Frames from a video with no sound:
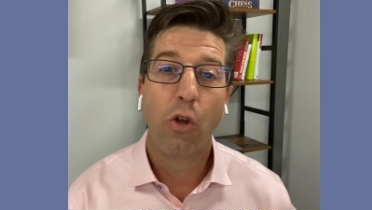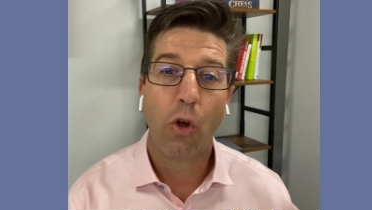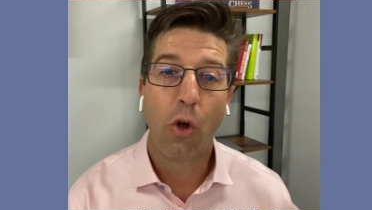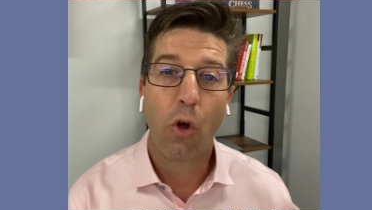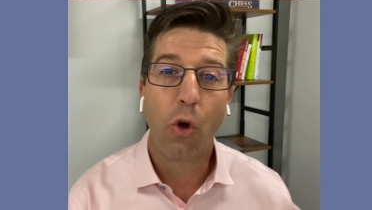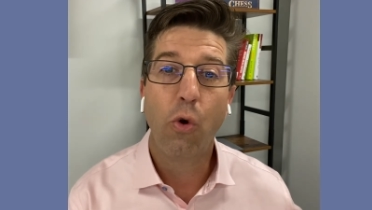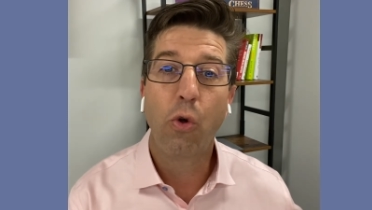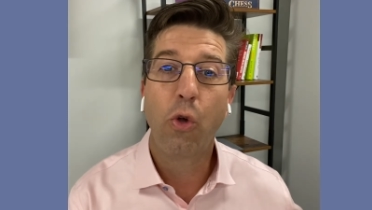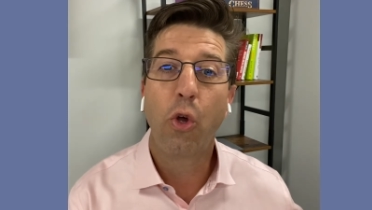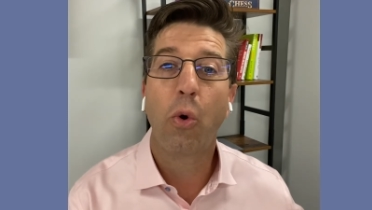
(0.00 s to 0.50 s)

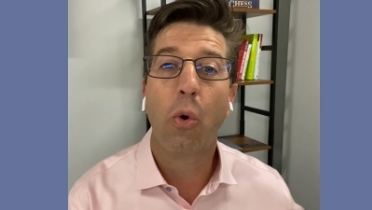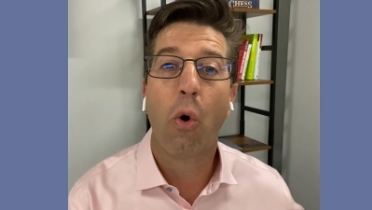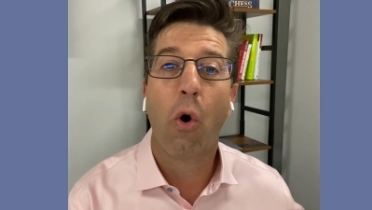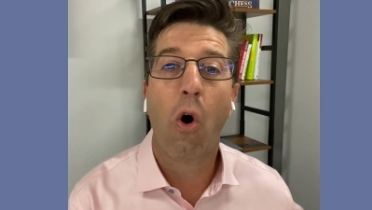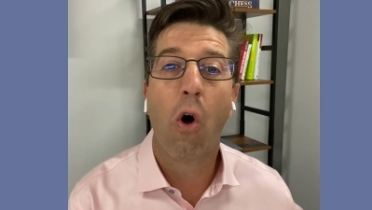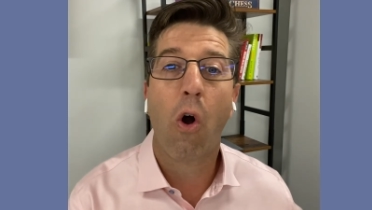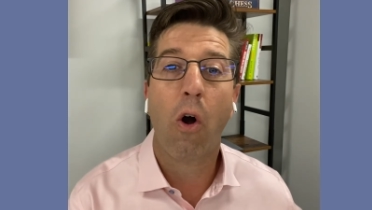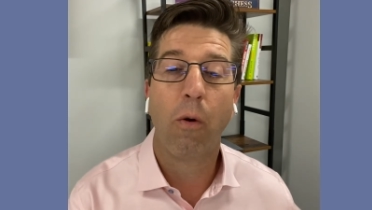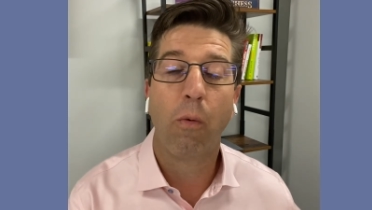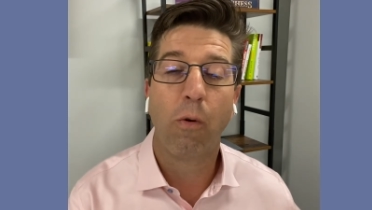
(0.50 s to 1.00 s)
who you
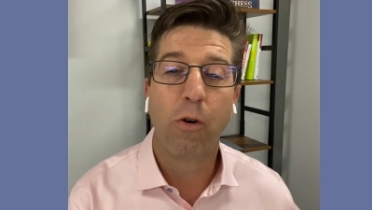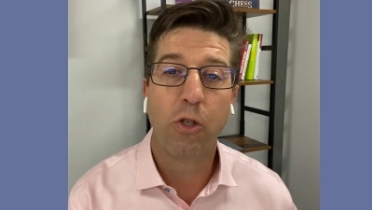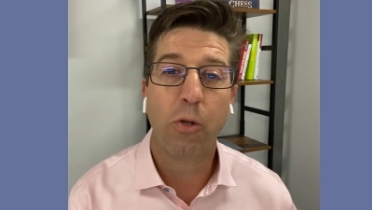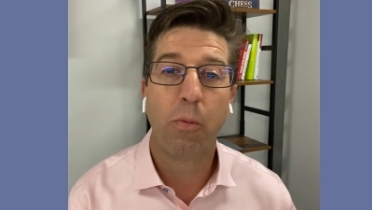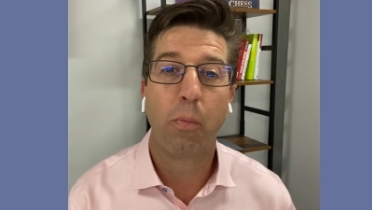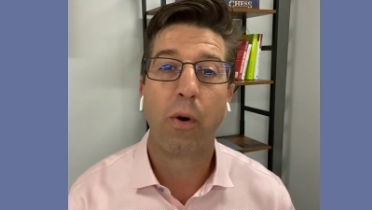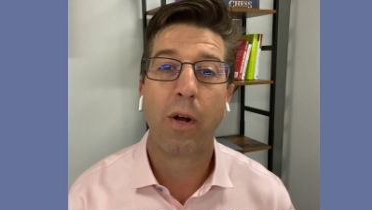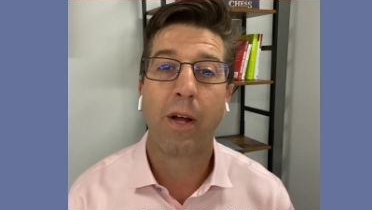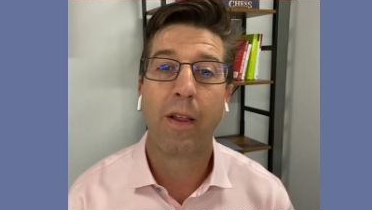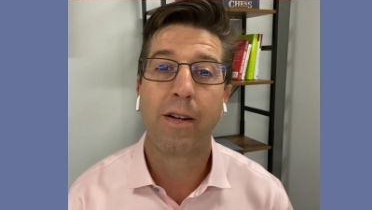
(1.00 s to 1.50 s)
are and what
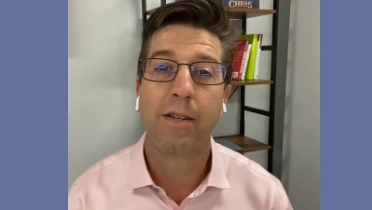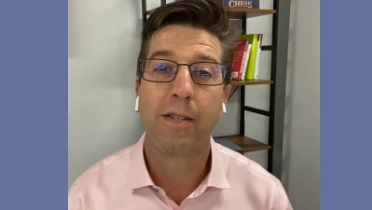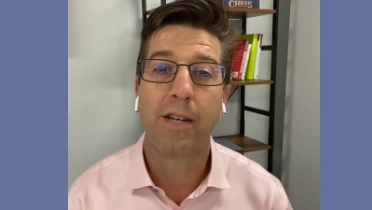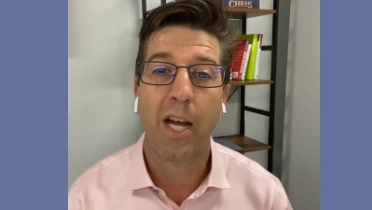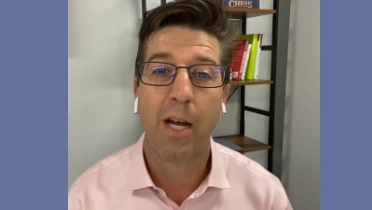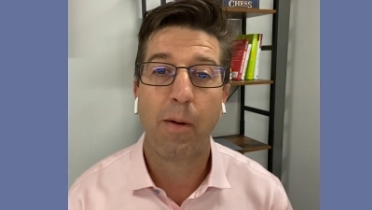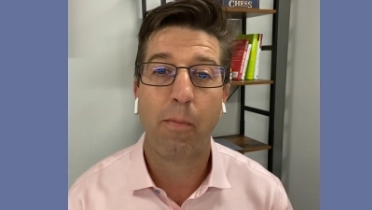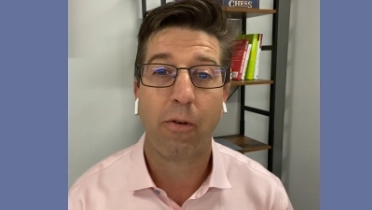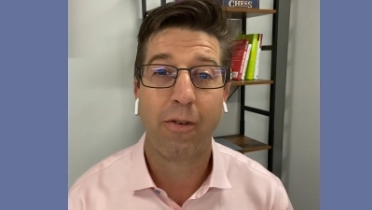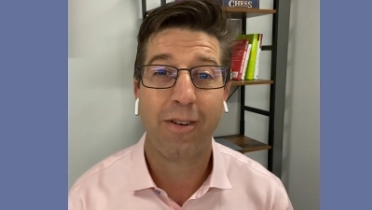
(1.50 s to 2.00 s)
you bring to the
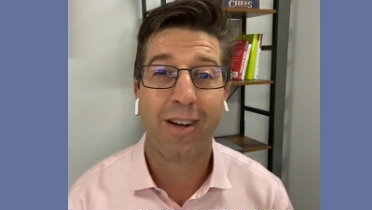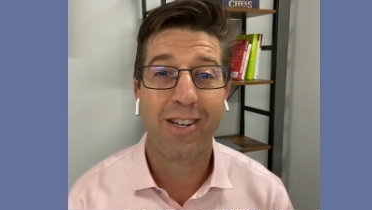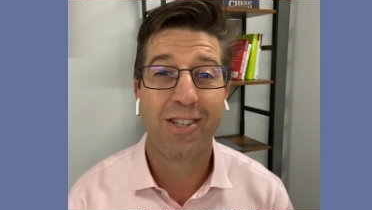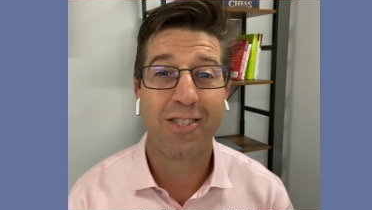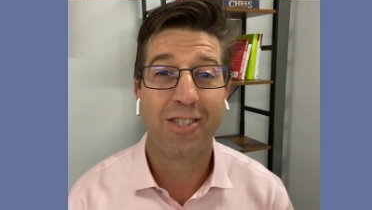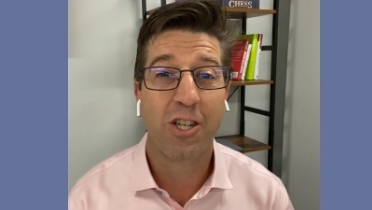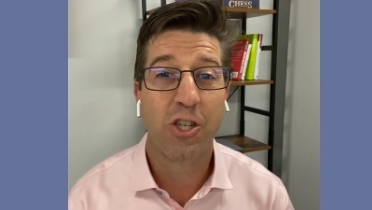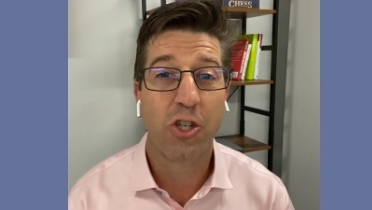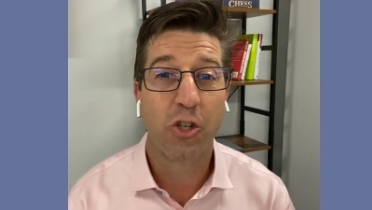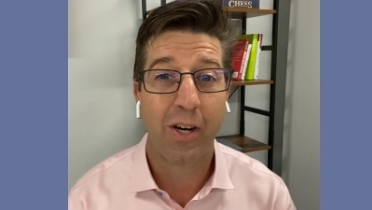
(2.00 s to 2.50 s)
table, not
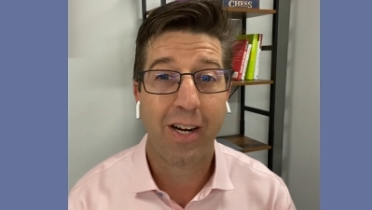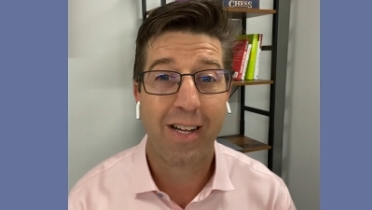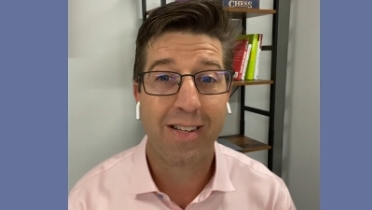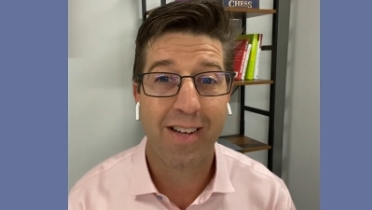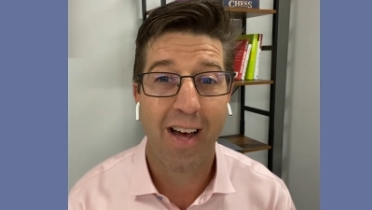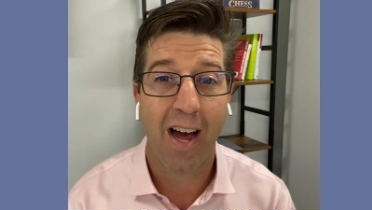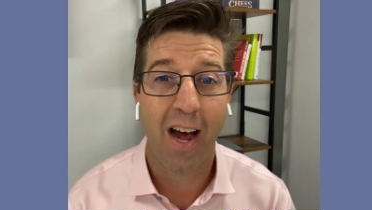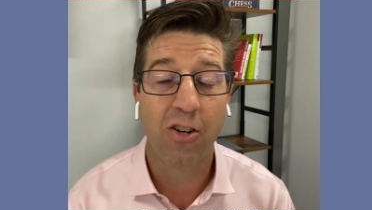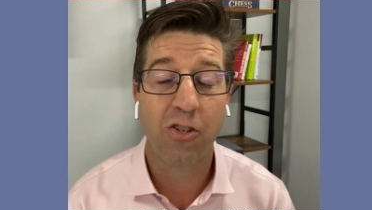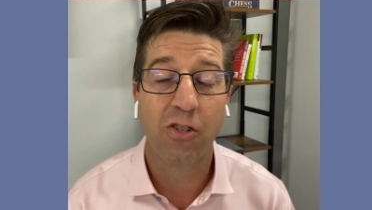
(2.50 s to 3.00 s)
just a
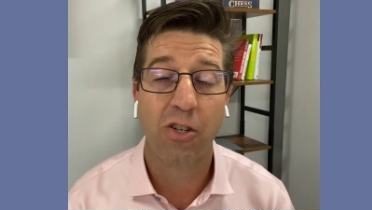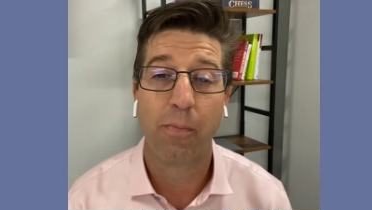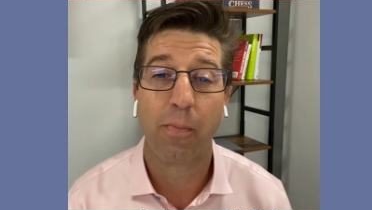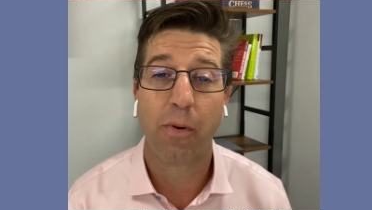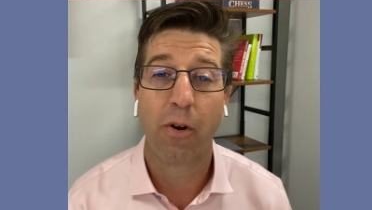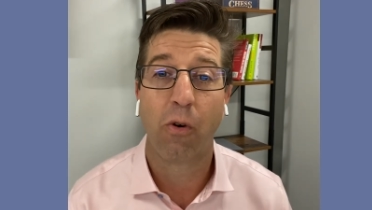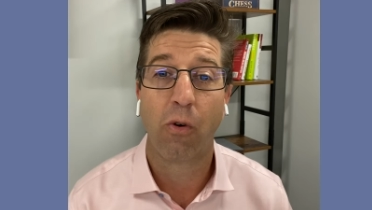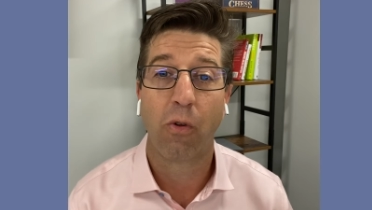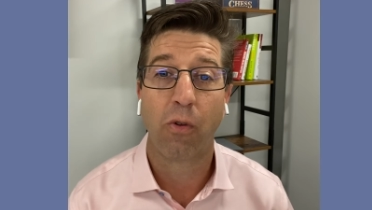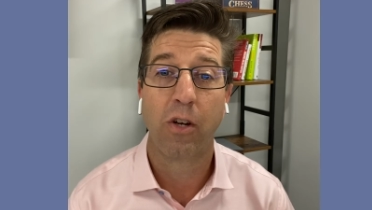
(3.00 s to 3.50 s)
transaction,
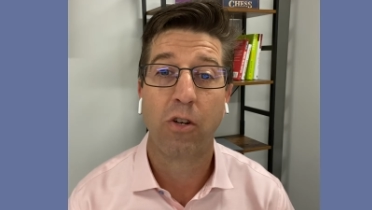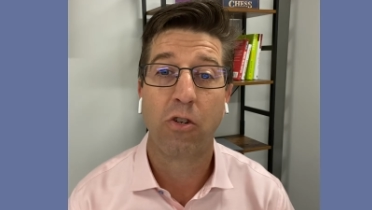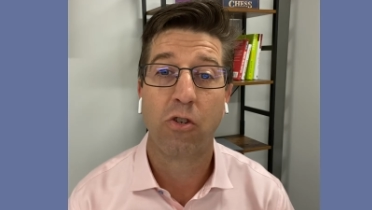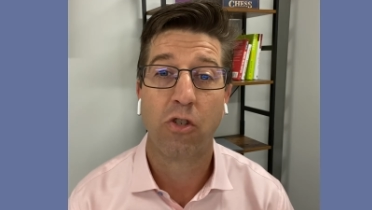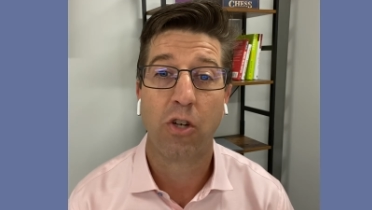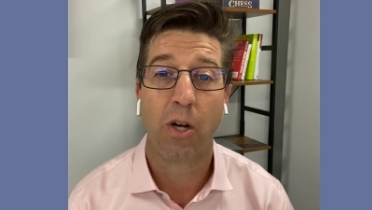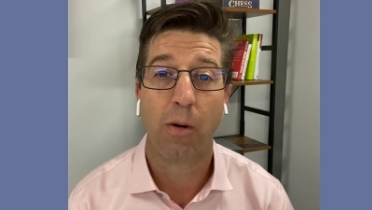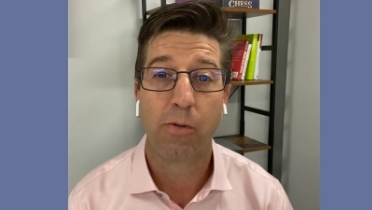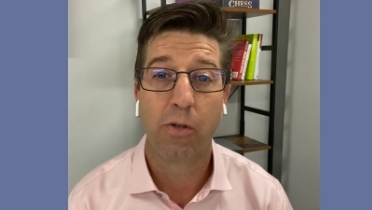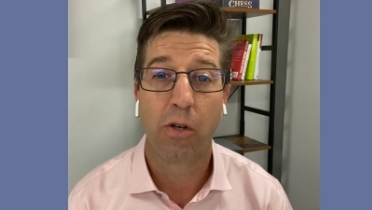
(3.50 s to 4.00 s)
but a
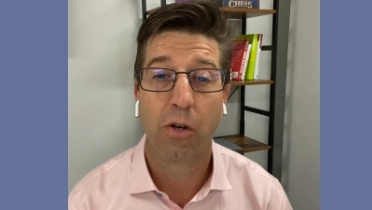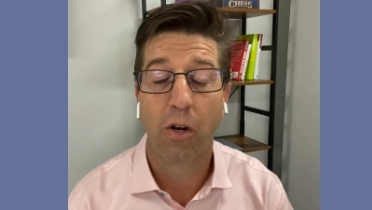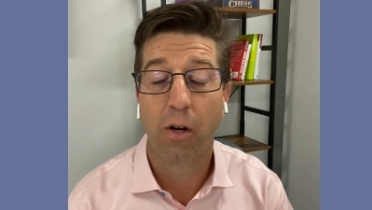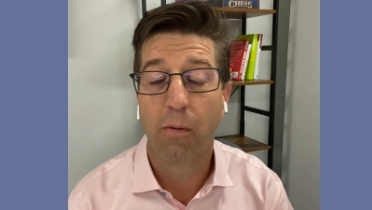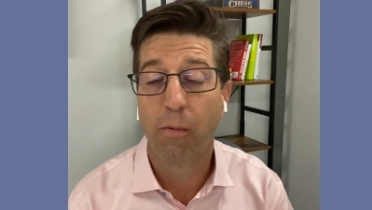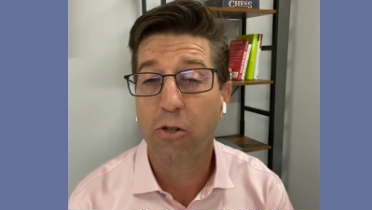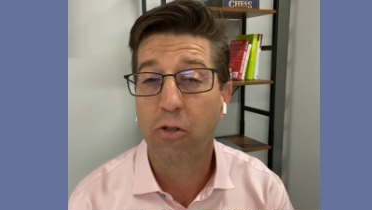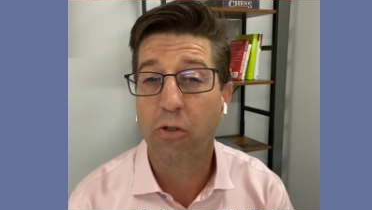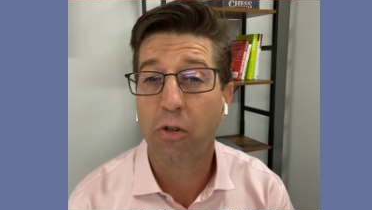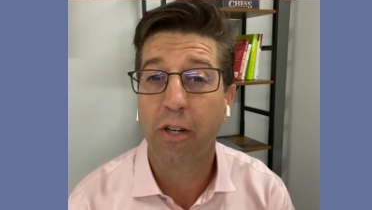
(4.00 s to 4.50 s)
relationship. So
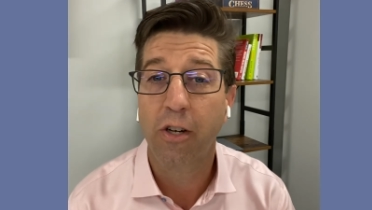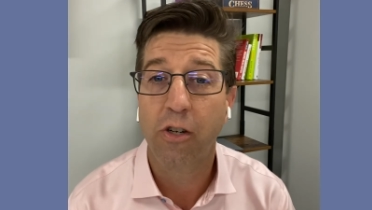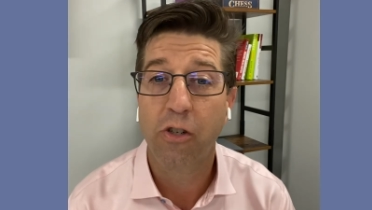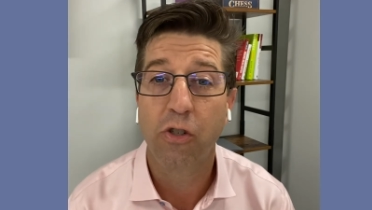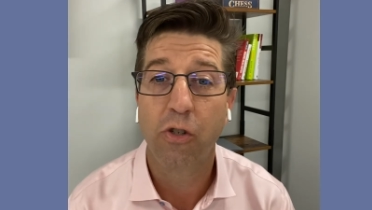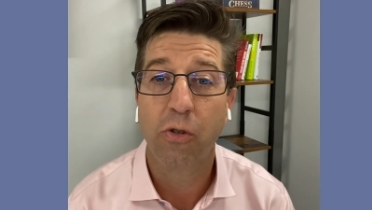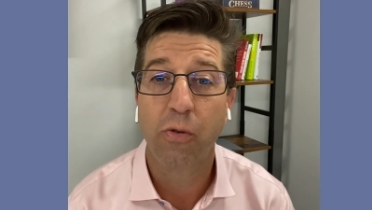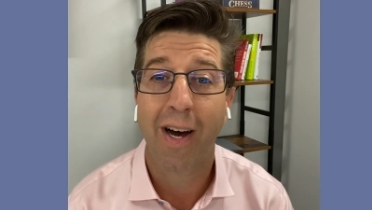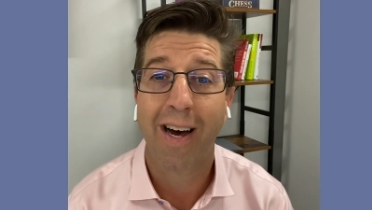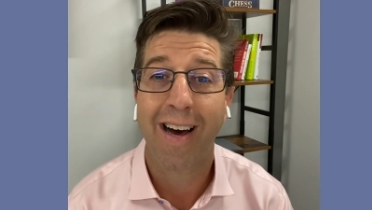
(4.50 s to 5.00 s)
commercial lenders
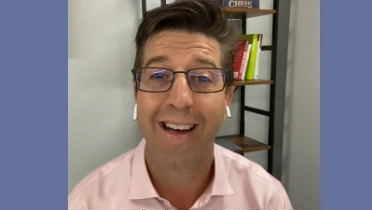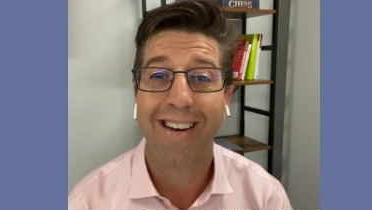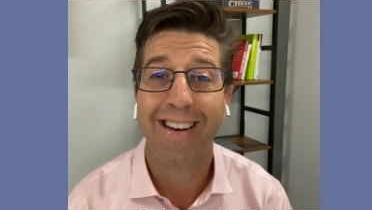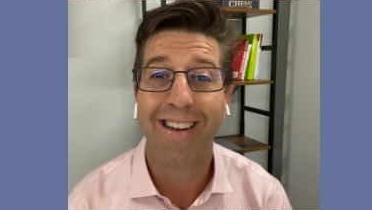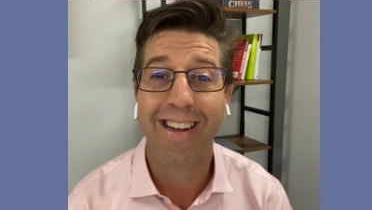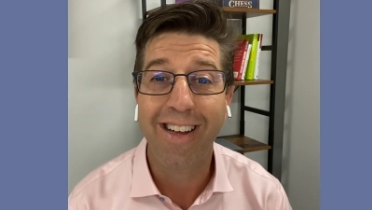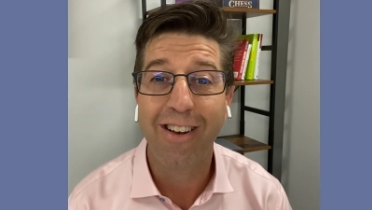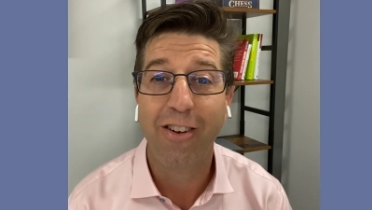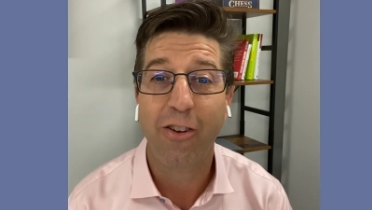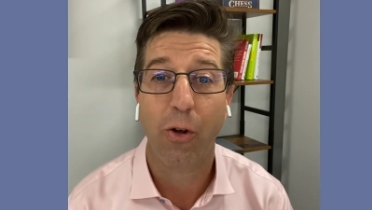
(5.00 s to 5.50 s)
do not
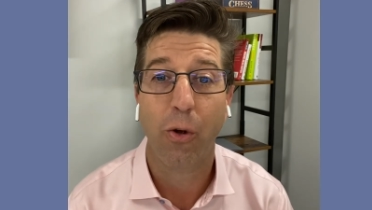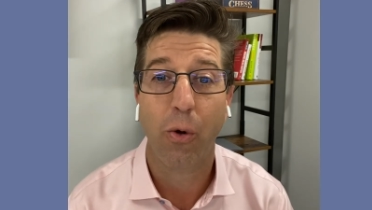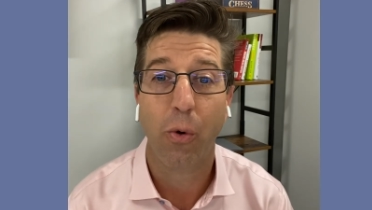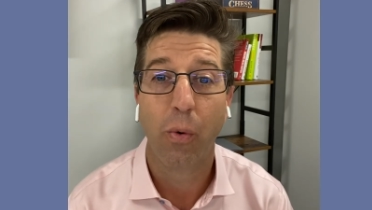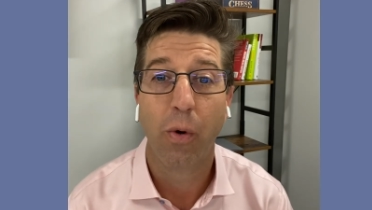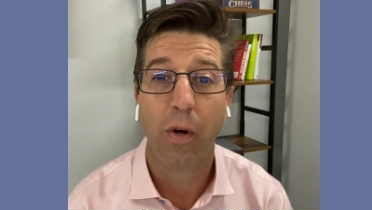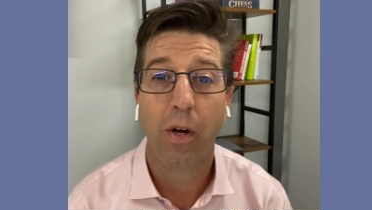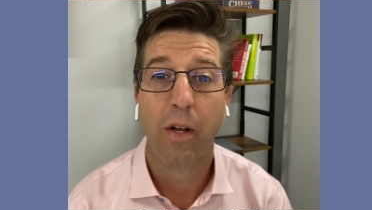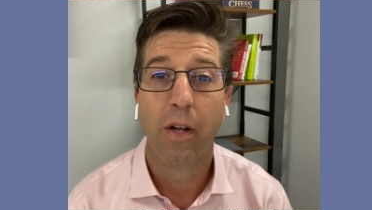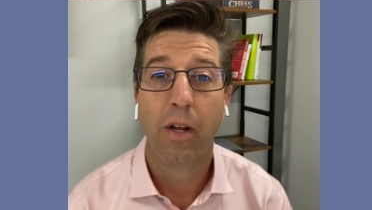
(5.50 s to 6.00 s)
need you.